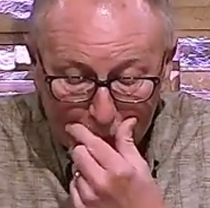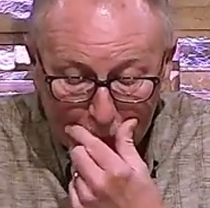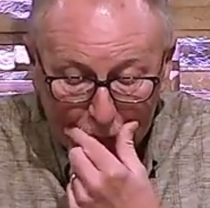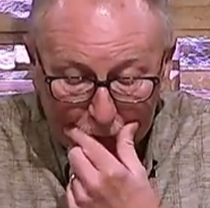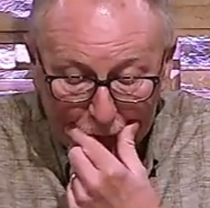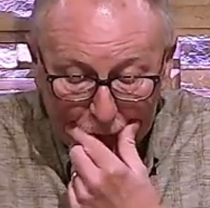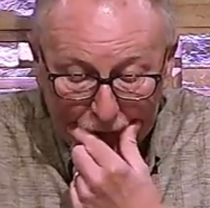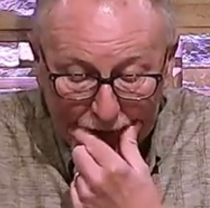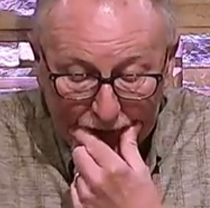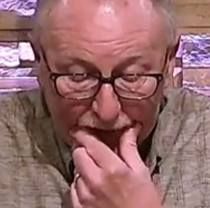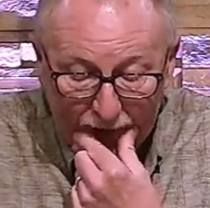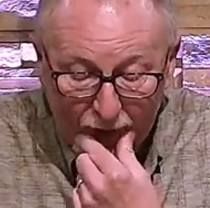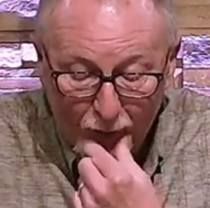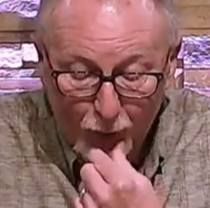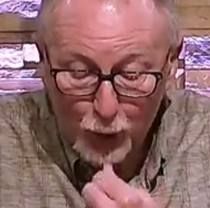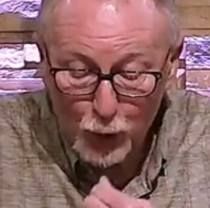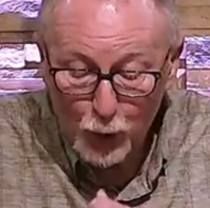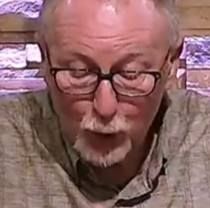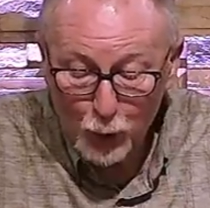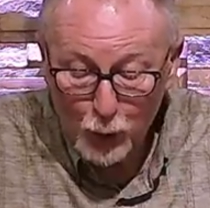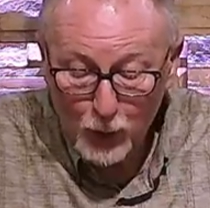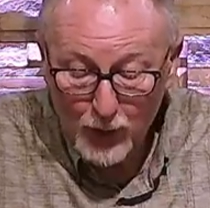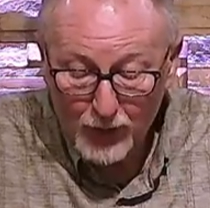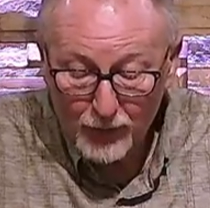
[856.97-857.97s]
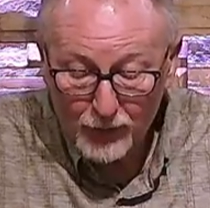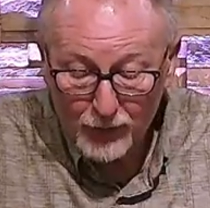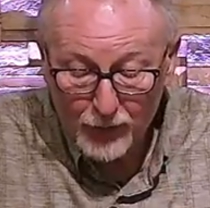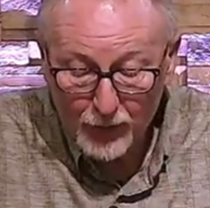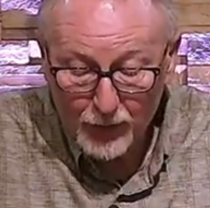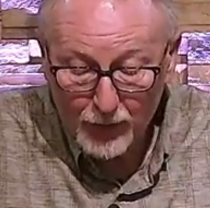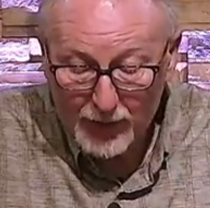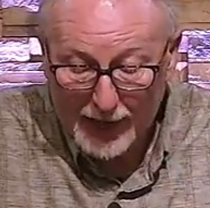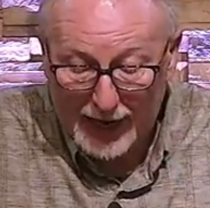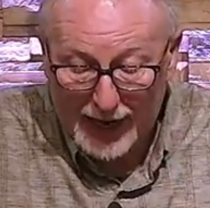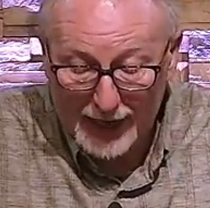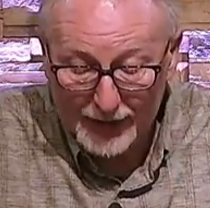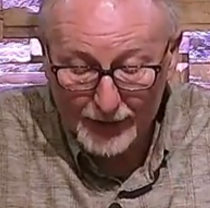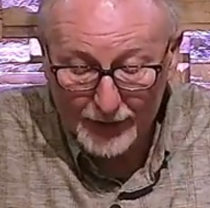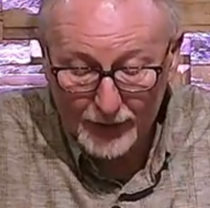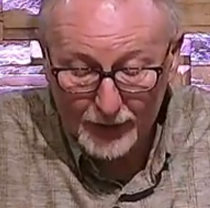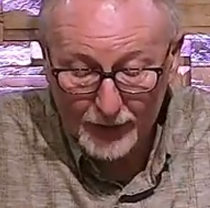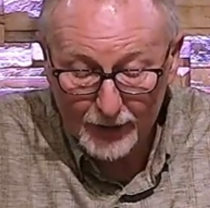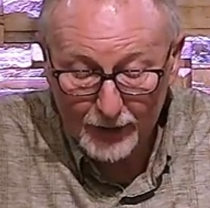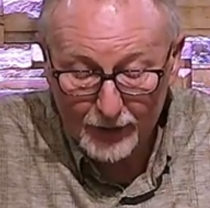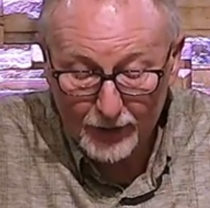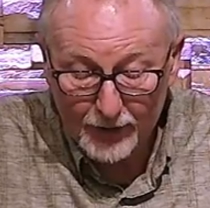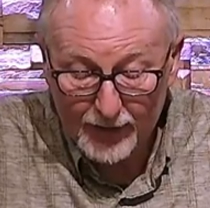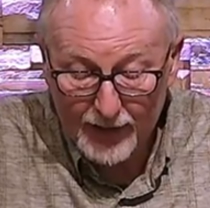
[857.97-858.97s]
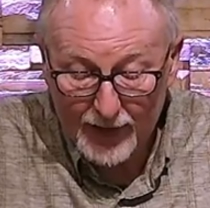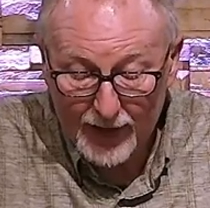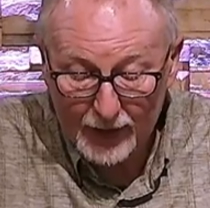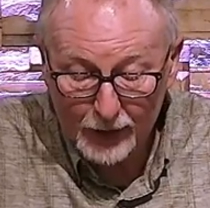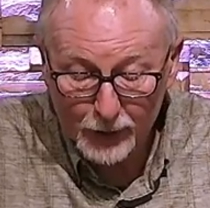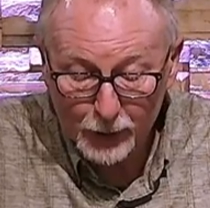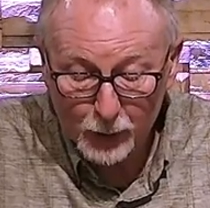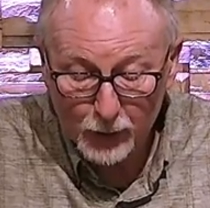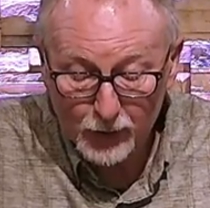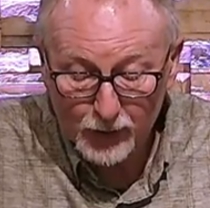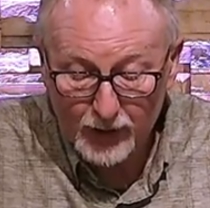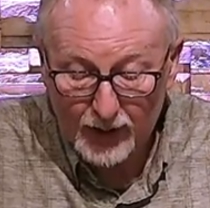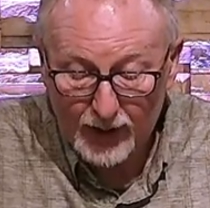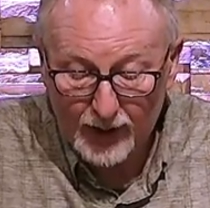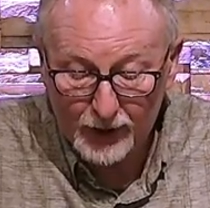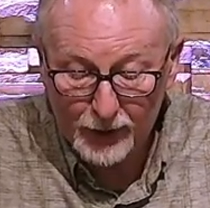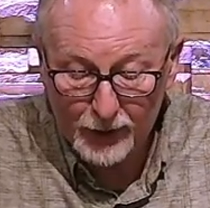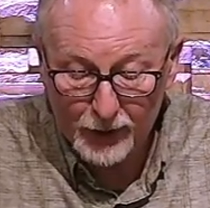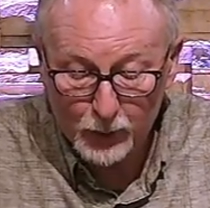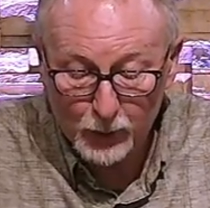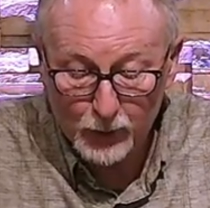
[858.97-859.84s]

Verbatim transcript: And you have forgotten the exhortation